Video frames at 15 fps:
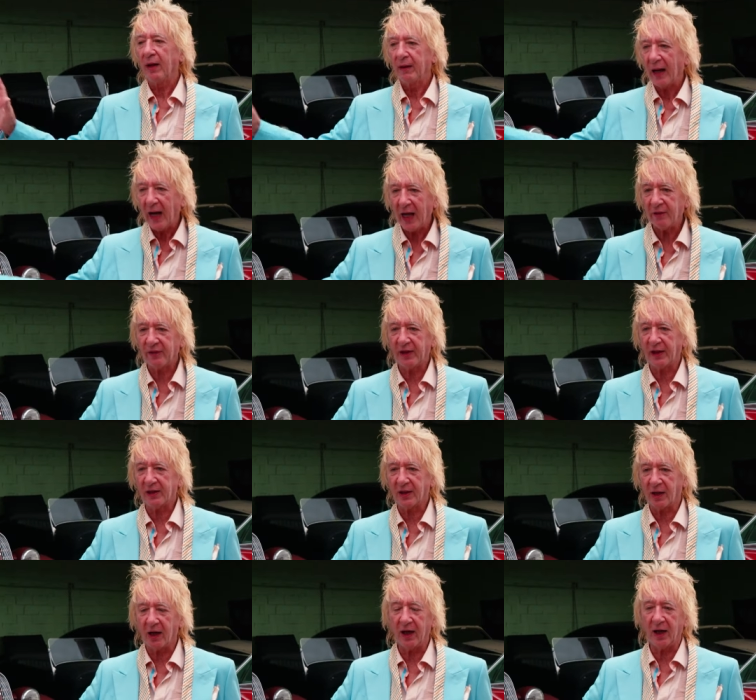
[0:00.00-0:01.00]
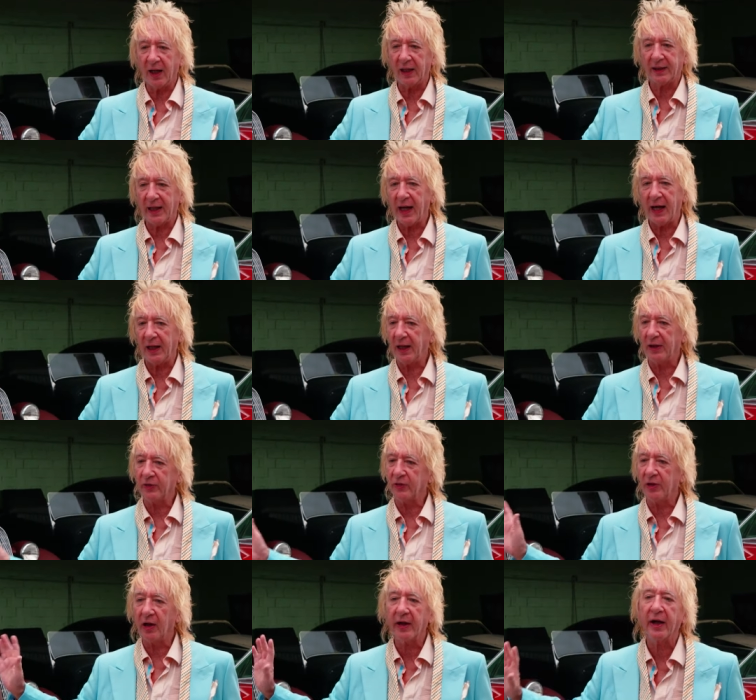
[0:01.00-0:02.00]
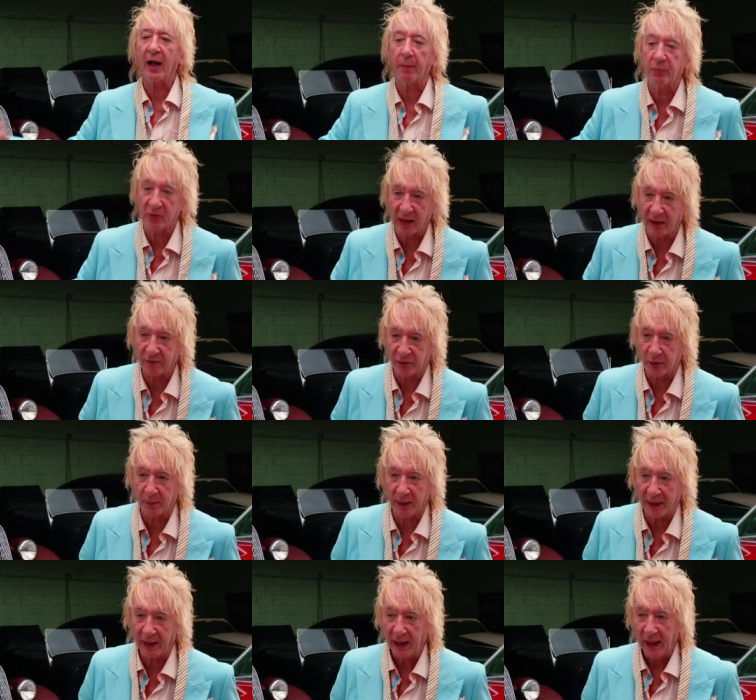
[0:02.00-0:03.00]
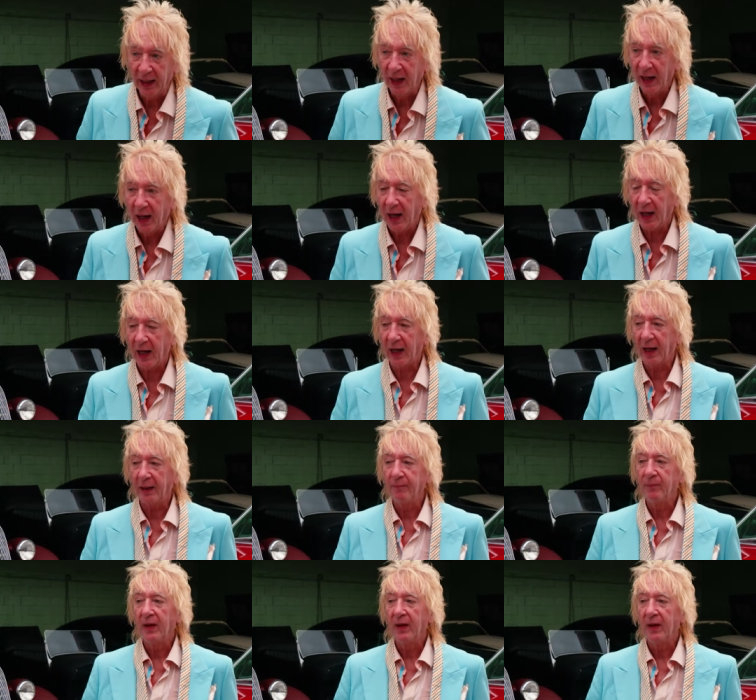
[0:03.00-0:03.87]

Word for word: Having a car like that is not an upset for me. Um,